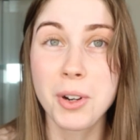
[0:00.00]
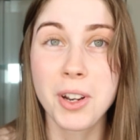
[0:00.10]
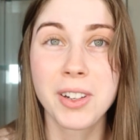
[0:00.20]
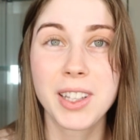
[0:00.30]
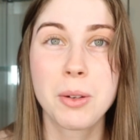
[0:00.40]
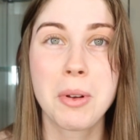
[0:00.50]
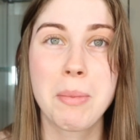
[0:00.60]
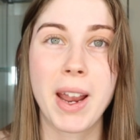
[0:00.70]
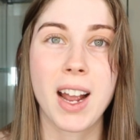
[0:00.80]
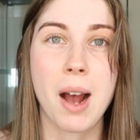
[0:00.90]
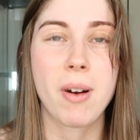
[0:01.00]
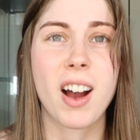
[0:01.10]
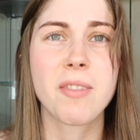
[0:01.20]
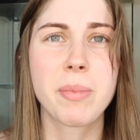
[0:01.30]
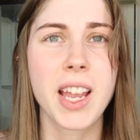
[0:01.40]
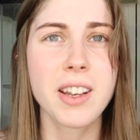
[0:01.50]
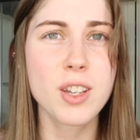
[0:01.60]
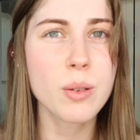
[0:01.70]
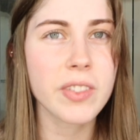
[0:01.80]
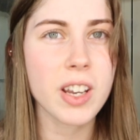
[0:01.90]
on a little bit of makeup, I've planned to
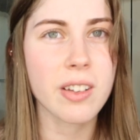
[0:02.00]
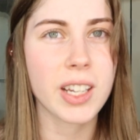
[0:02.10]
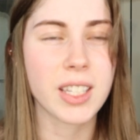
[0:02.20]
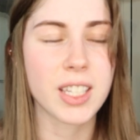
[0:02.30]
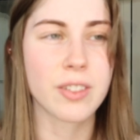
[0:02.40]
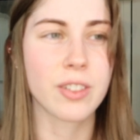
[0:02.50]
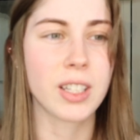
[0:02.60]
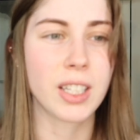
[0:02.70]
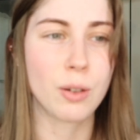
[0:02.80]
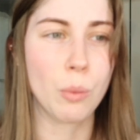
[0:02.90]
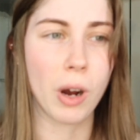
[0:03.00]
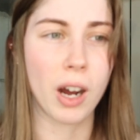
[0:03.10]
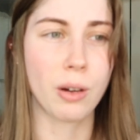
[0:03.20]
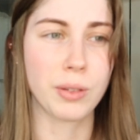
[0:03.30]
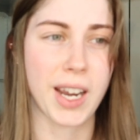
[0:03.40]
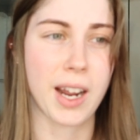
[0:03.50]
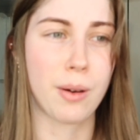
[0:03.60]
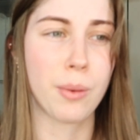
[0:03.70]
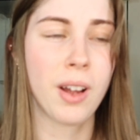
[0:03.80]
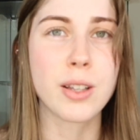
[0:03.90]
do a video like this for a little while
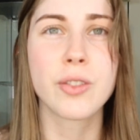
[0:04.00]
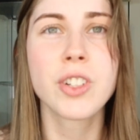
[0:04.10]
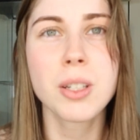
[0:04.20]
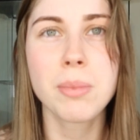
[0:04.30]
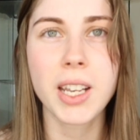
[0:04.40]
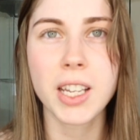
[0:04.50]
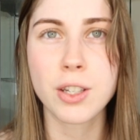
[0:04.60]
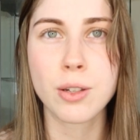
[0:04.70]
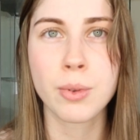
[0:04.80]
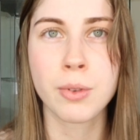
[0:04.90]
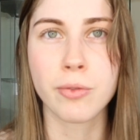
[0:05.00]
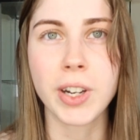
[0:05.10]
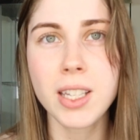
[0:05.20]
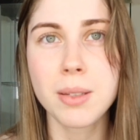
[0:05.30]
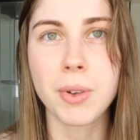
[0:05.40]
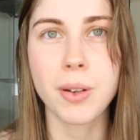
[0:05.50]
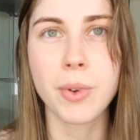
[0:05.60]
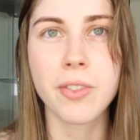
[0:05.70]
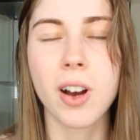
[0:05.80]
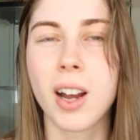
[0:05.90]
now. I was originally planning to do it with Reese, but
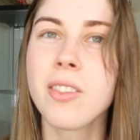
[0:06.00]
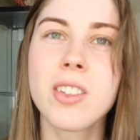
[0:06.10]
we've kind of